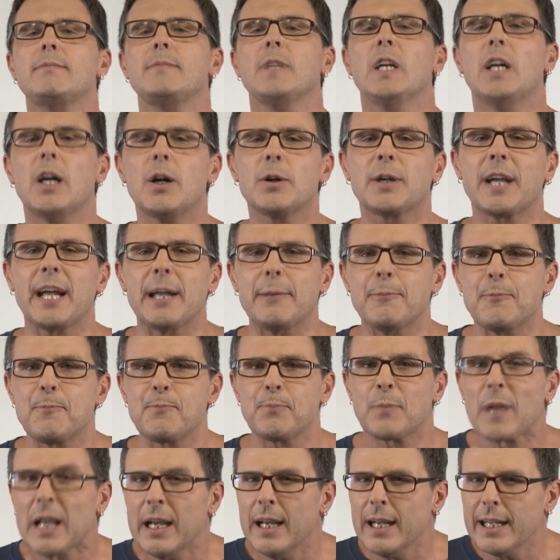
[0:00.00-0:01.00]
Okay,
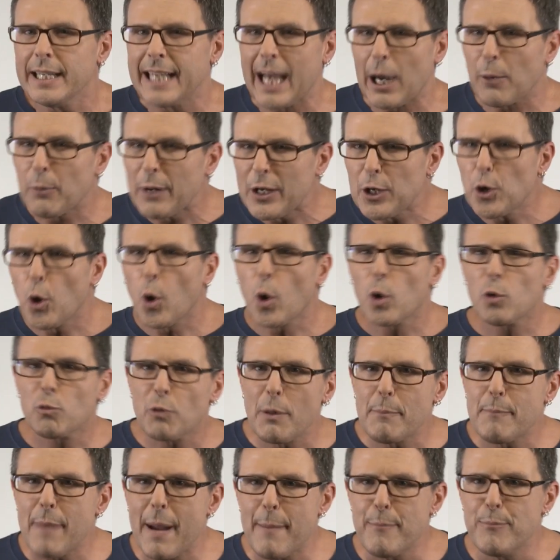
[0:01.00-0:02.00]
now we all
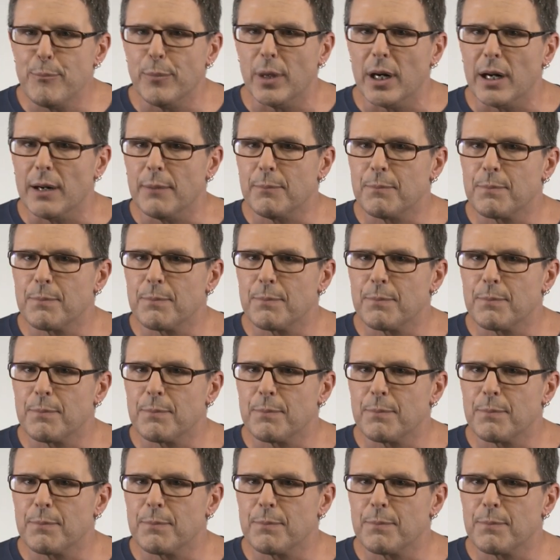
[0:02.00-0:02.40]
remember